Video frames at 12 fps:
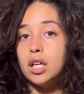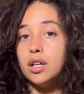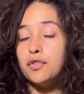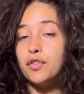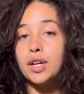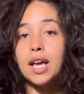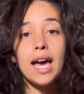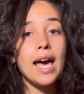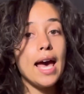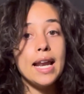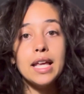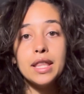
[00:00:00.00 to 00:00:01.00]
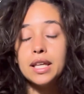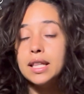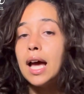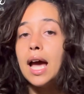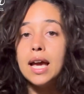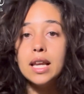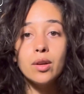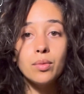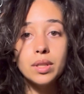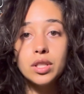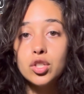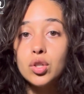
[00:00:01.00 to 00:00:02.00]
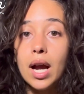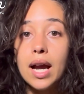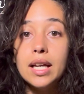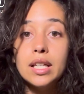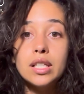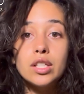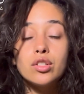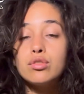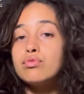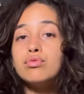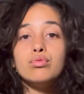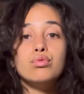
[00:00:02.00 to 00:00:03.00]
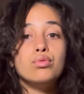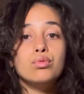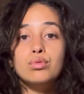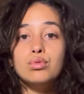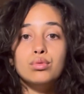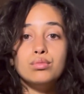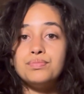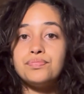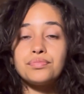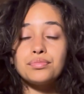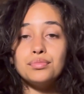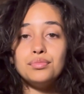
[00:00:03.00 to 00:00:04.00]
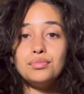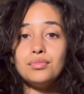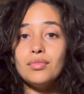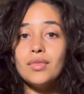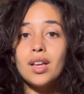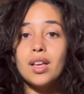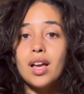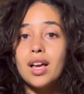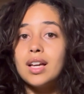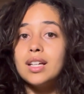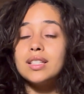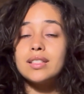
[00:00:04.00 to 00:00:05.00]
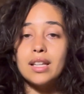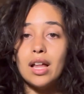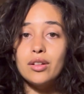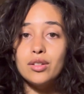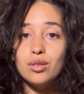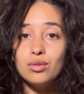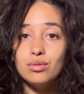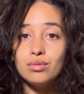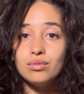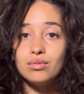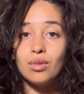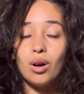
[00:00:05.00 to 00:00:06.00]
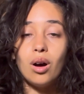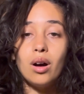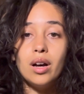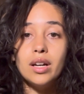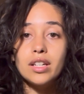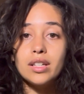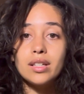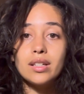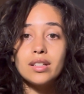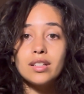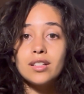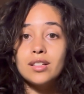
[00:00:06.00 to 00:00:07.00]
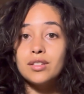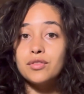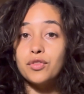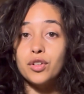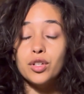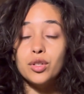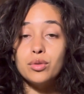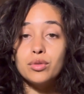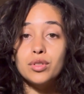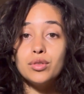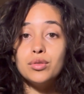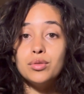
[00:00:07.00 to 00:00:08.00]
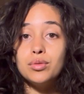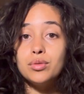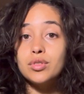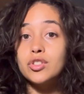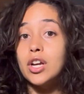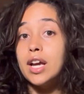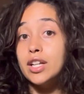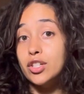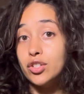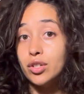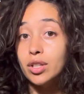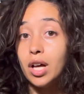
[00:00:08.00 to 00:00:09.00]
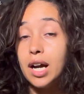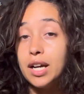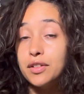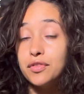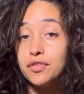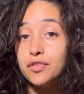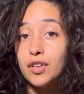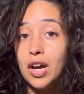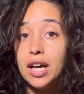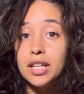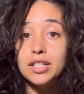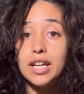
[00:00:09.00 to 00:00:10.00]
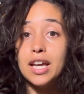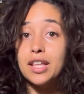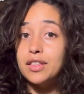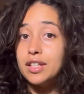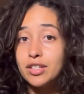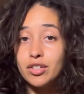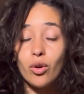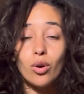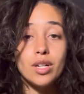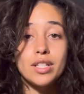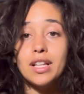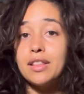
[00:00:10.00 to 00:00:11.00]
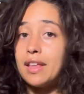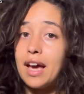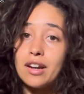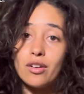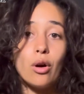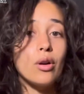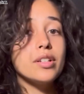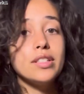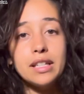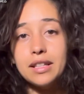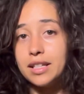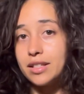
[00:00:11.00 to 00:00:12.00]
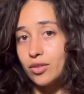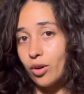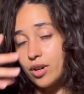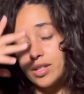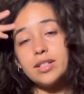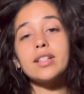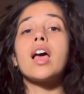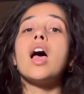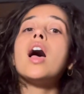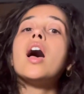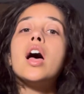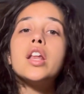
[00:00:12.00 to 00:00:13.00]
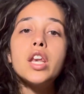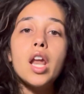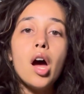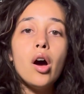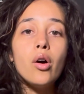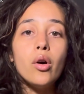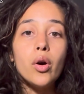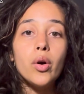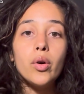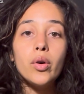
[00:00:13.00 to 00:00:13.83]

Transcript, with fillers: forget anything that anyone's tried to sell you on for you to change your life and take this course and that course and this course and no